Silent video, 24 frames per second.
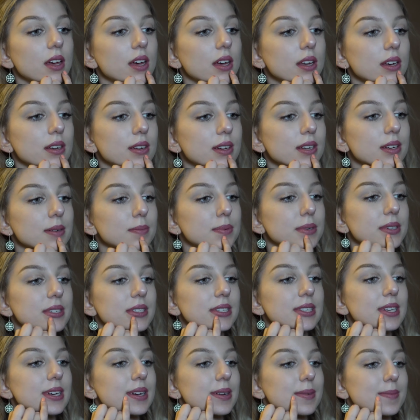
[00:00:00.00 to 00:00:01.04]
And I'm gonna put
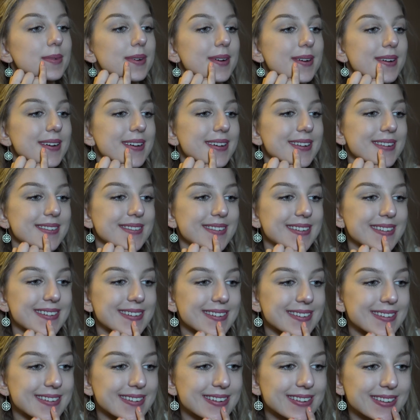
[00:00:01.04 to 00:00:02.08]
some on my
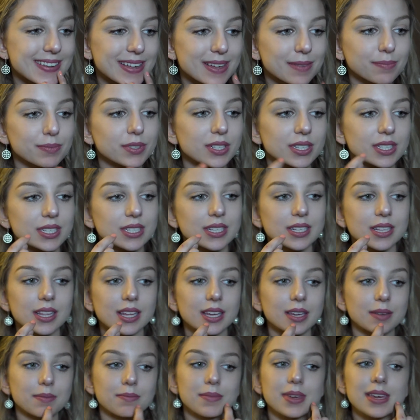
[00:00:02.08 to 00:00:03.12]
under lip just to
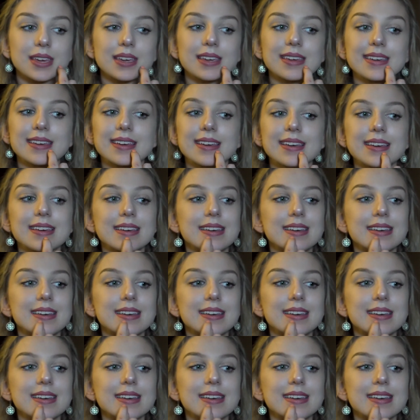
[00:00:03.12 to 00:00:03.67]
like make